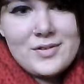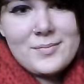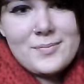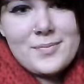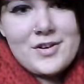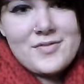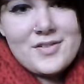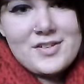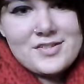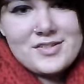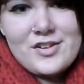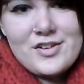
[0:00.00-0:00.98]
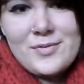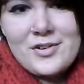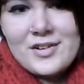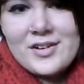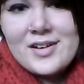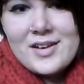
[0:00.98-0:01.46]
perfect just like your blog.
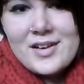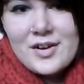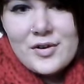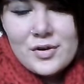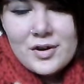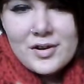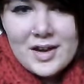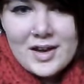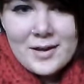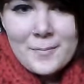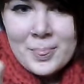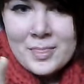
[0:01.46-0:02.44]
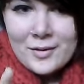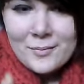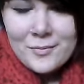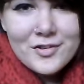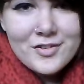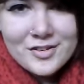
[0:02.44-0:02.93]
Okay,
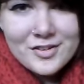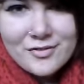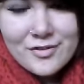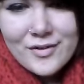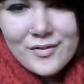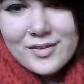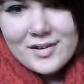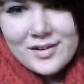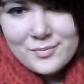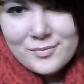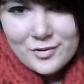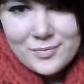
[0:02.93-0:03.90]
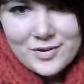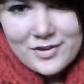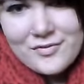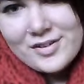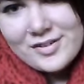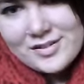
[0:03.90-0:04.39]
I'm going to disagree with that. I'm not
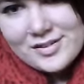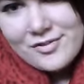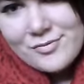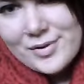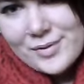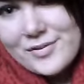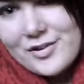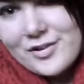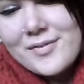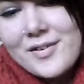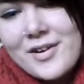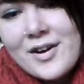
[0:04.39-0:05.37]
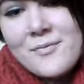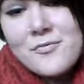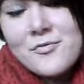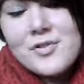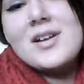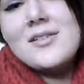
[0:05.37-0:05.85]
perfect and neither is my blog, but I'm
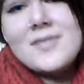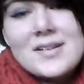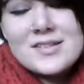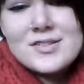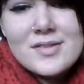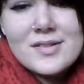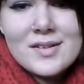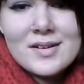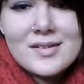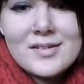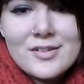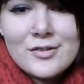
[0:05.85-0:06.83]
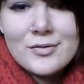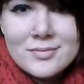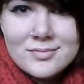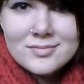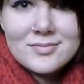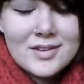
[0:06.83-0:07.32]
really flattered you think that,
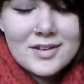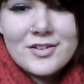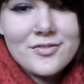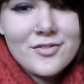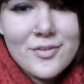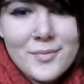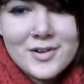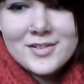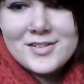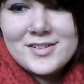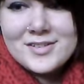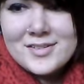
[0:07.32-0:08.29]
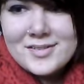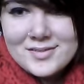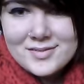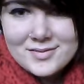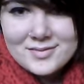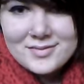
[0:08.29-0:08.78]
so thank you very much.
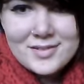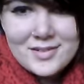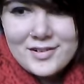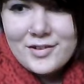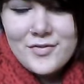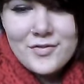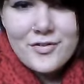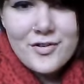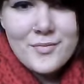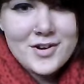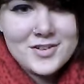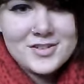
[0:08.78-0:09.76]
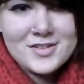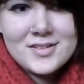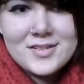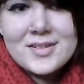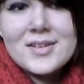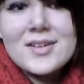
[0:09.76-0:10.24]
And I love you very much.
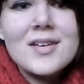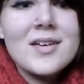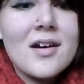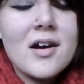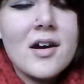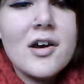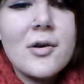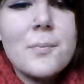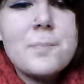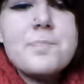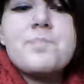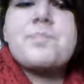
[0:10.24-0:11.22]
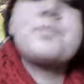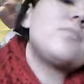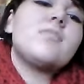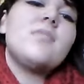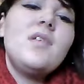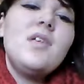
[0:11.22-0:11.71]
I
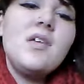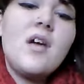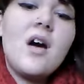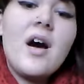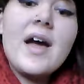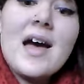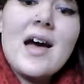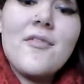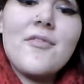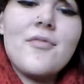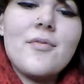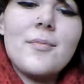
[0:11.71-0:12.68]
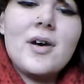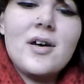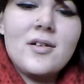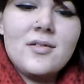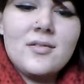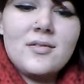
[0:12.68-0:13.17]
have
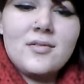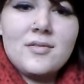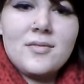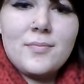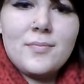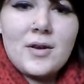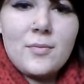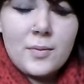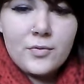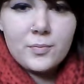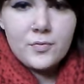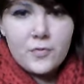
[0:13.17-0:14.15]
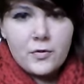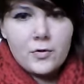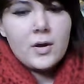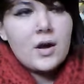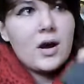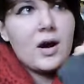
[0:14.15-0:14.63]
met band members before.
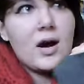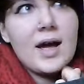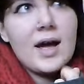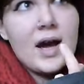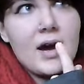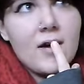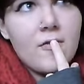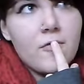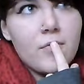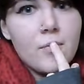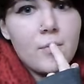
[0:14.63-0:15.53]
I